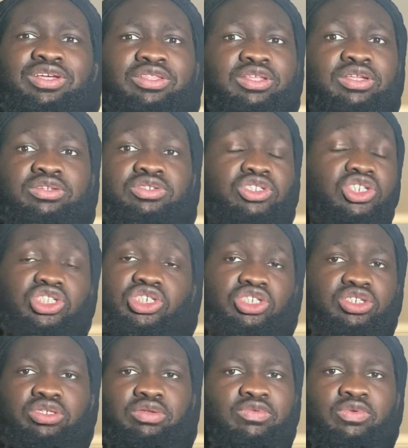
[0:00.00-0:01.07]
Then,
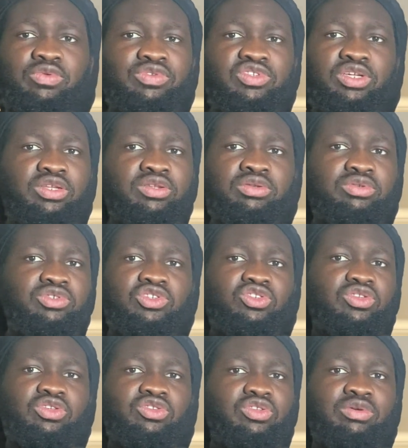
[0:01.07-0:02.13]
shim, all of a sudden,
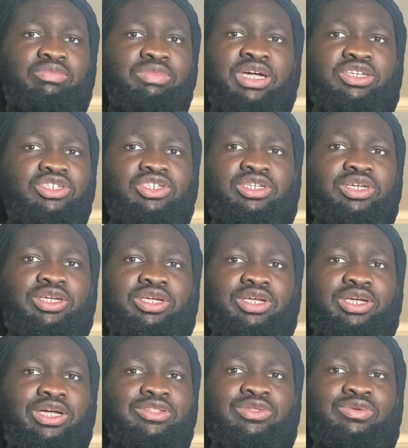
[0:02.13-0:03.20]
just sort of mad shit
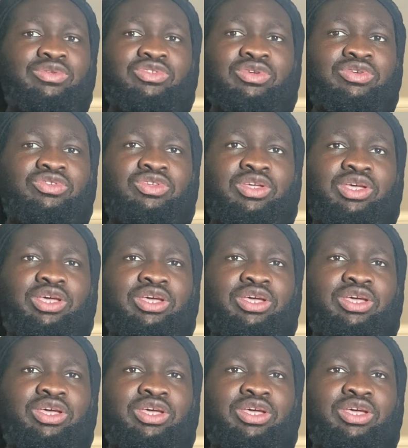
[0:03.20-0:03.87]
and doing songs.